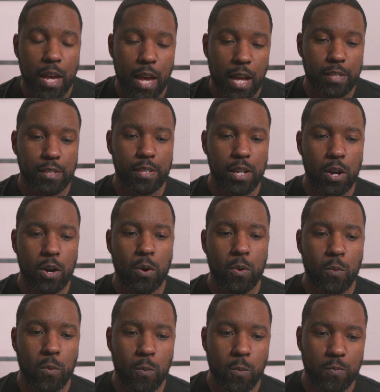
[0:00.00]
And
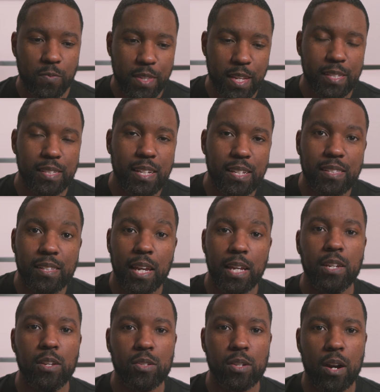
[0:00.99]
so this
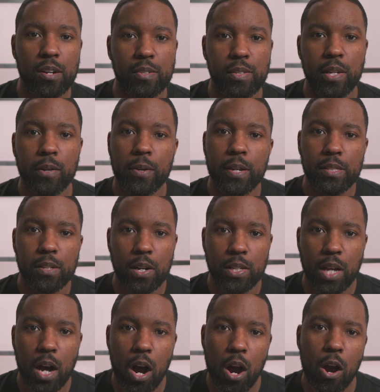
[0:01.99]
continues our series
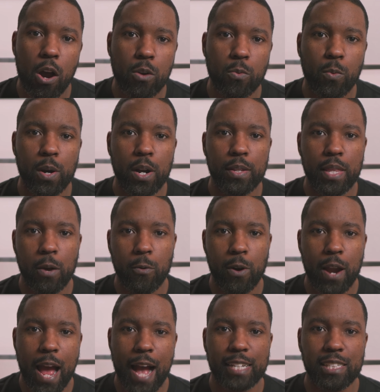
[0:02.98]
on the hardware that
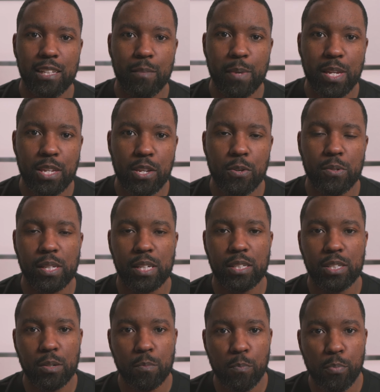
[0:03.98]
we'll actually be
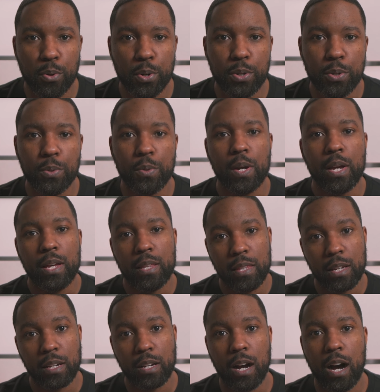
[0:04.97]
using to brew
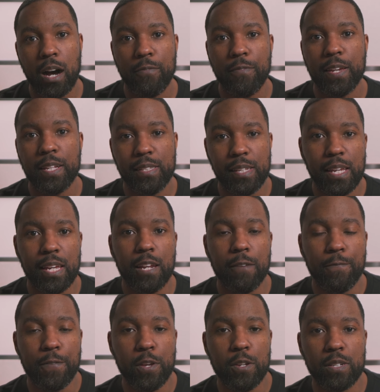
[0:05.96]
the coffee, tea, and
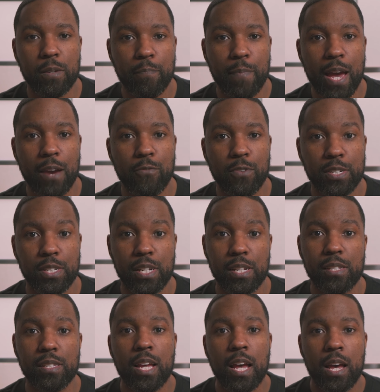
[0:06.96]
infusion
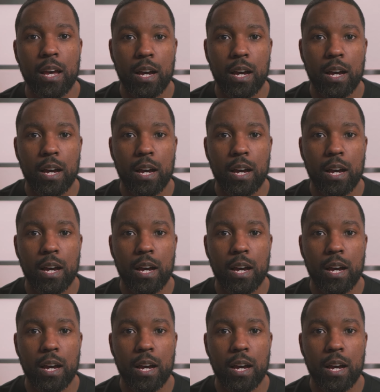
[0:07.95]
beverages